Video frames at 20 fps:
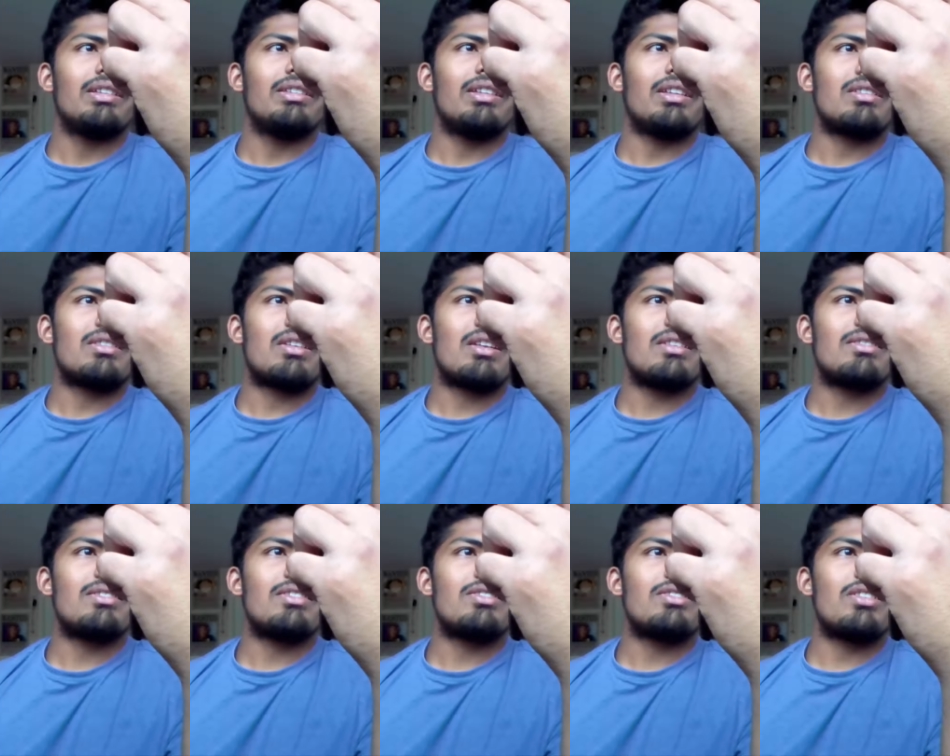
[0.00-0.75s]
The
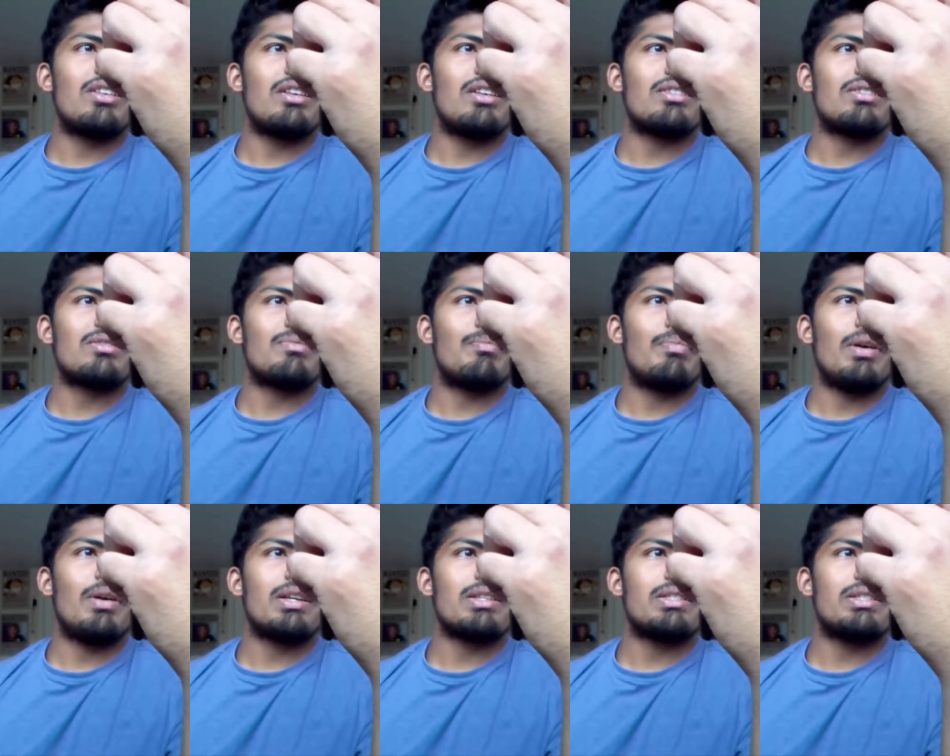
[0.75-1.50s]
chest
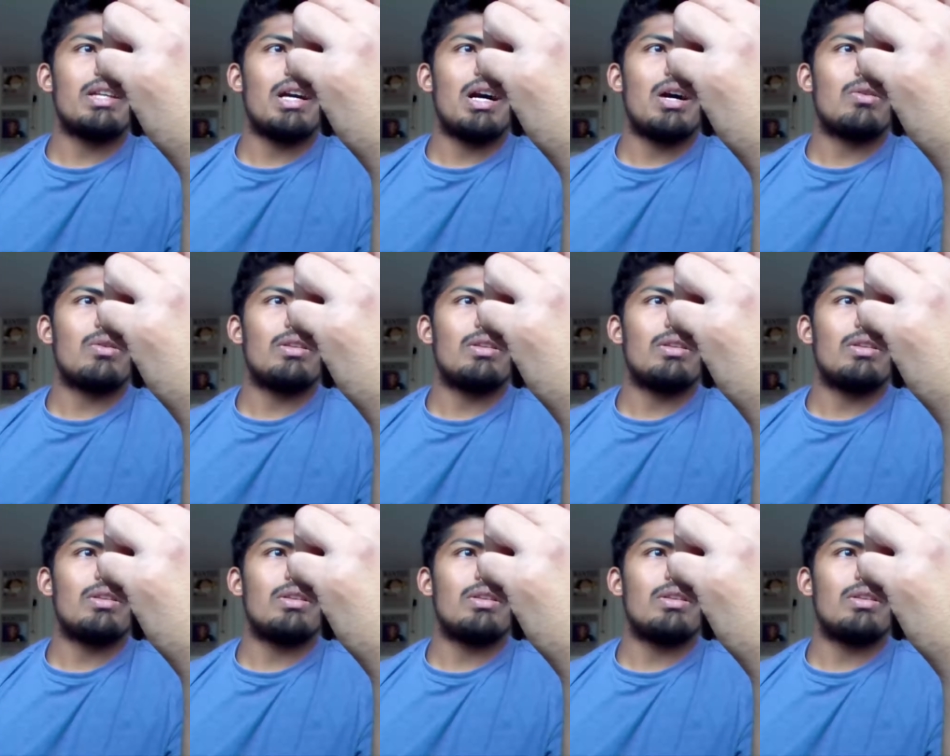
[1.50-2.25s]
passed down in
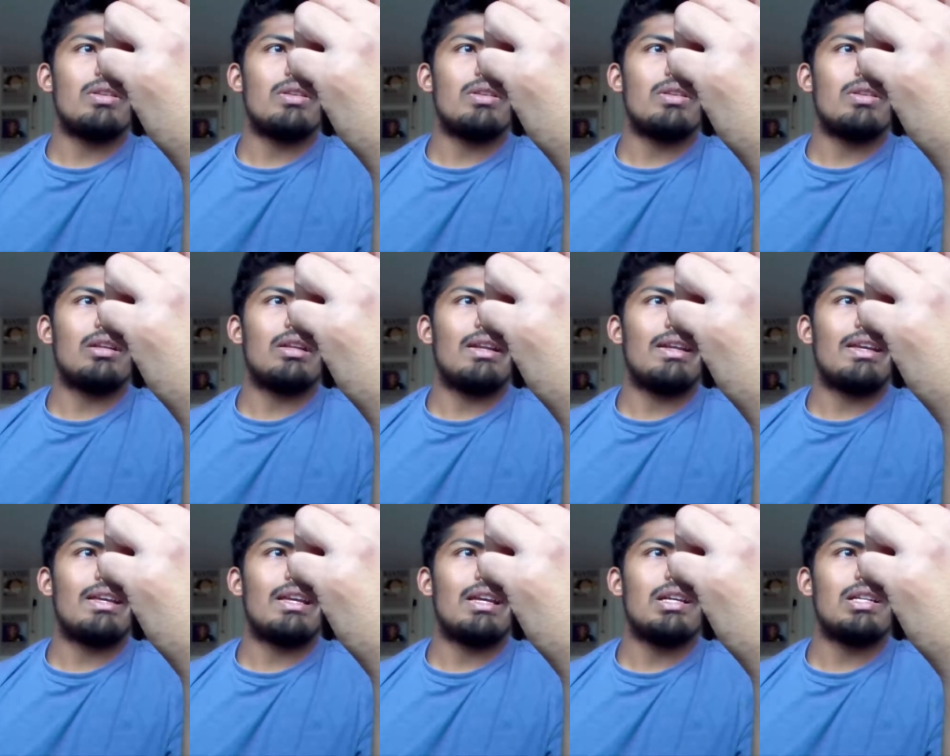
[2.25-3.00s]
the royal
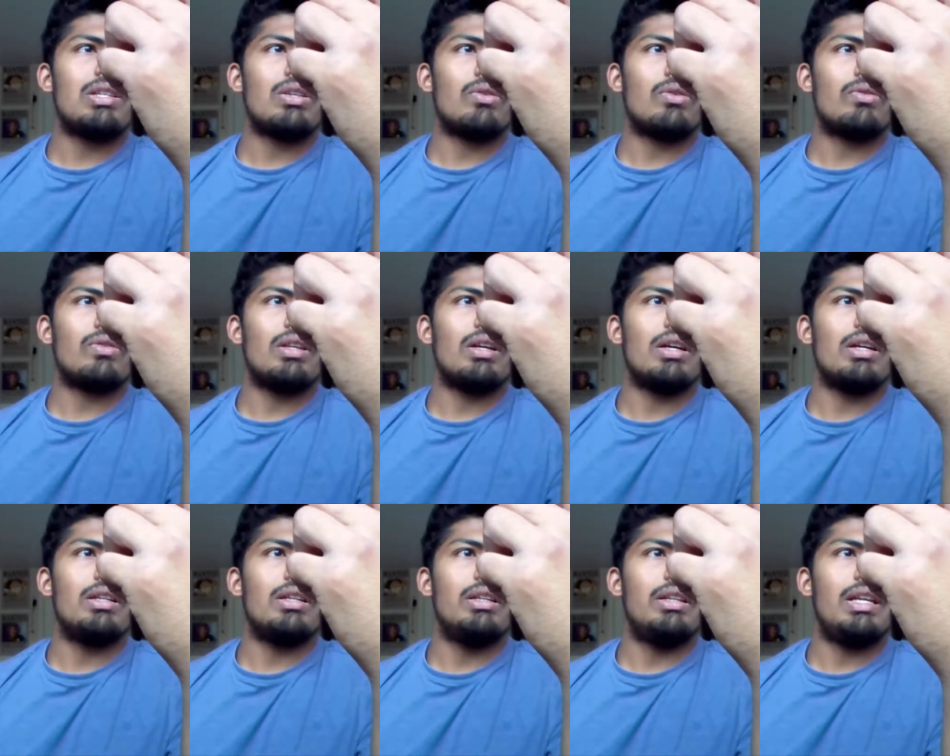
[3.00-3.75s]
lineage of
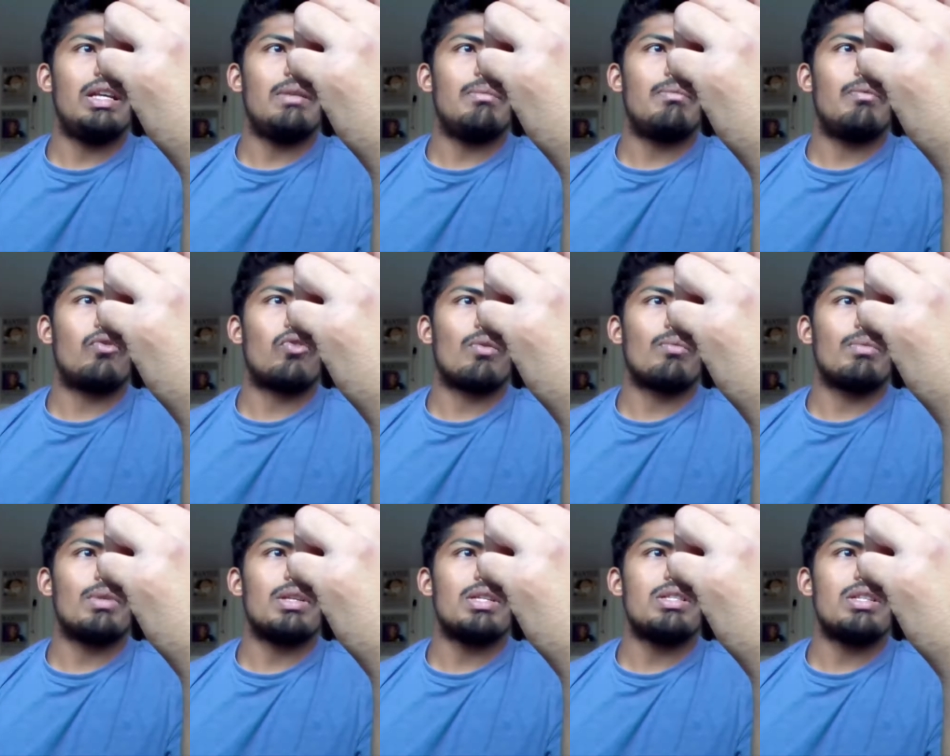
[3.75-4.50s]
the deep
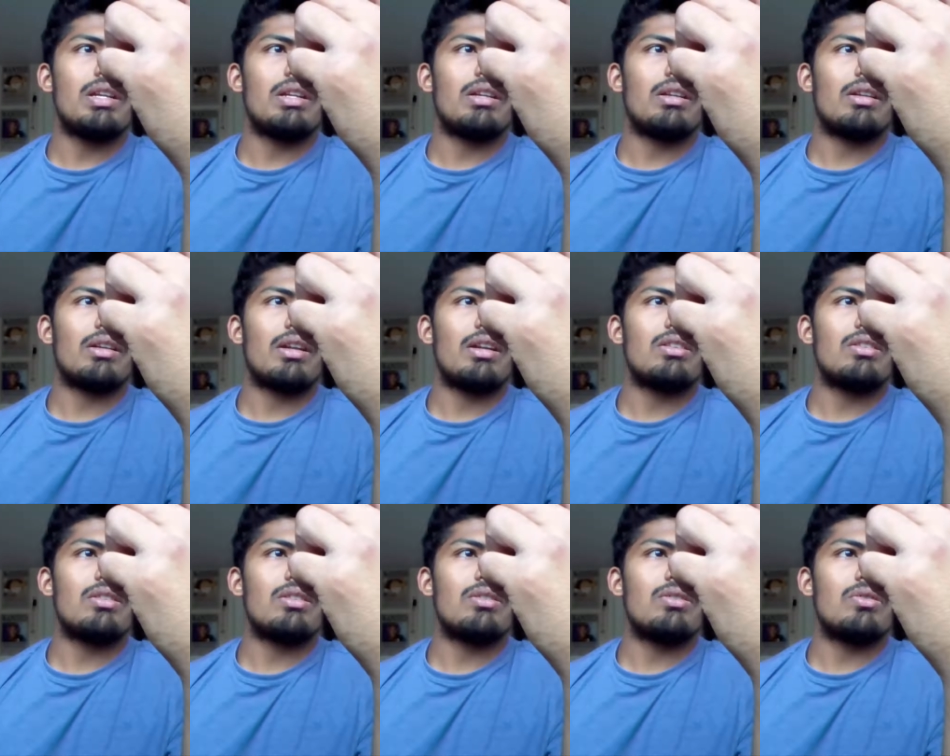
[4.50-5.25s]
from the
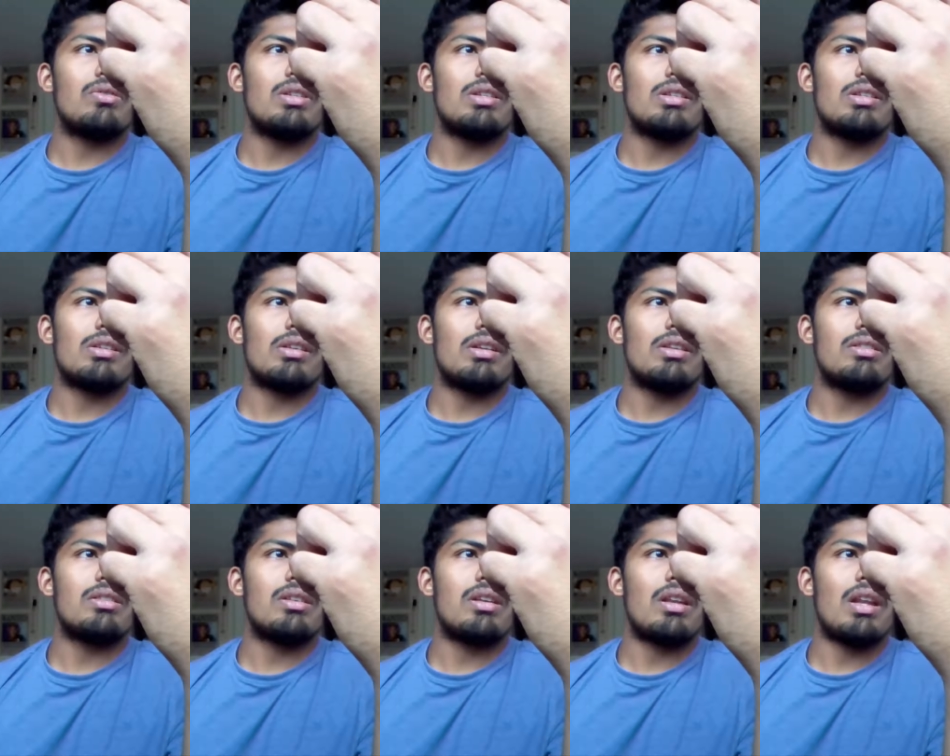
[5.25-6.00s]
generation to
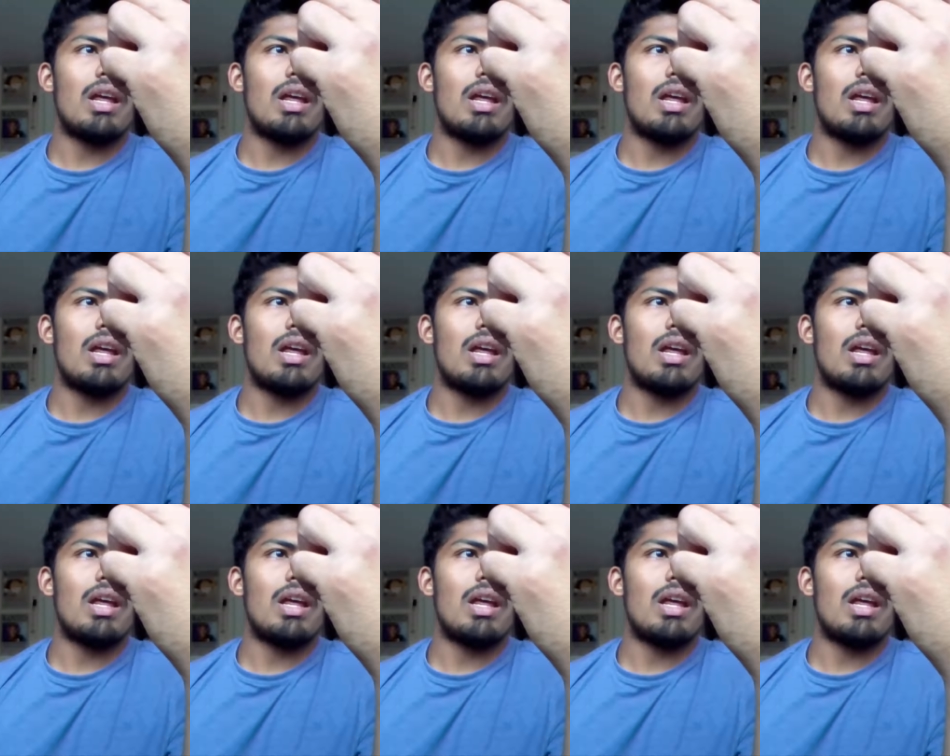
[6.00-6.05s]
generation,